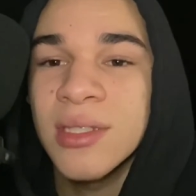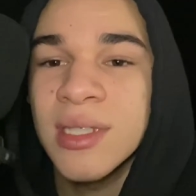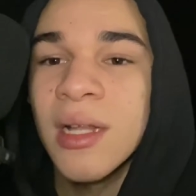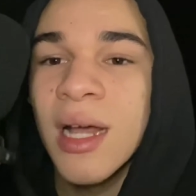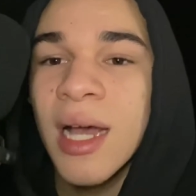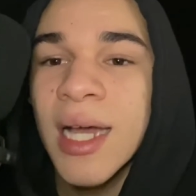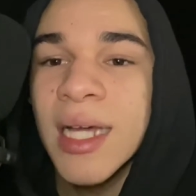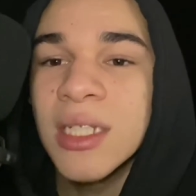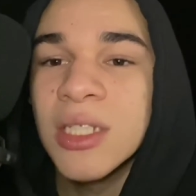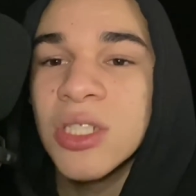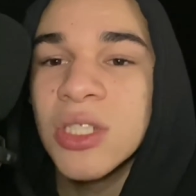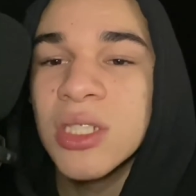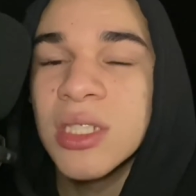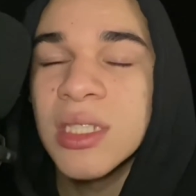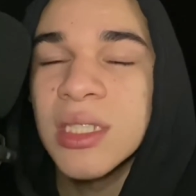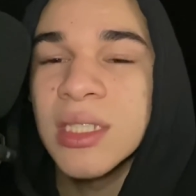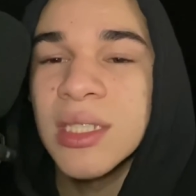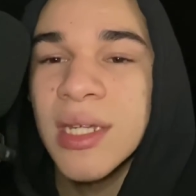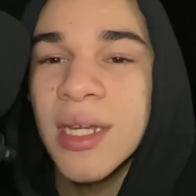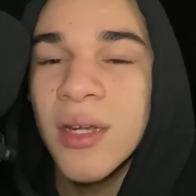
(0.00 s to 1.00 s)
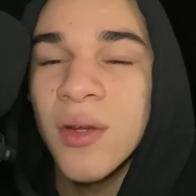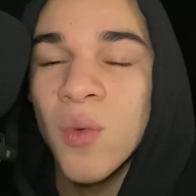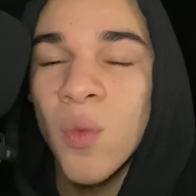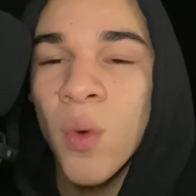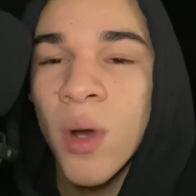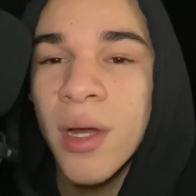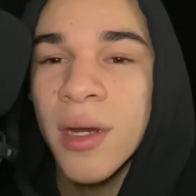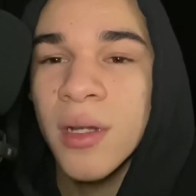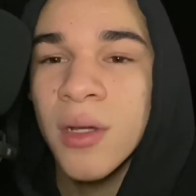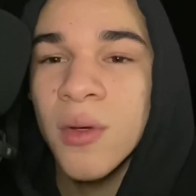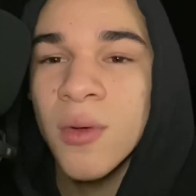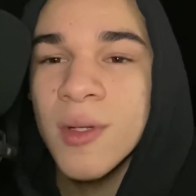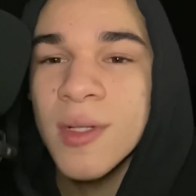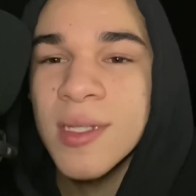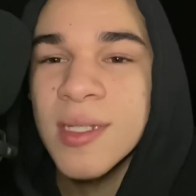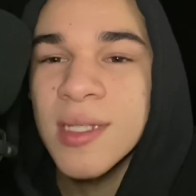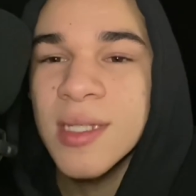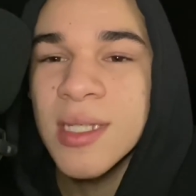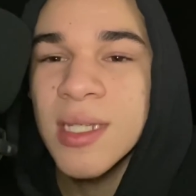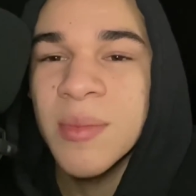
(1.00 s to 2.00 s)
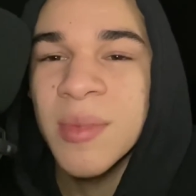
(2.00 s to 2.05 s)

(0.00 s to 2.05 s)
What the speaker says: And I just didn't want to go to sleep.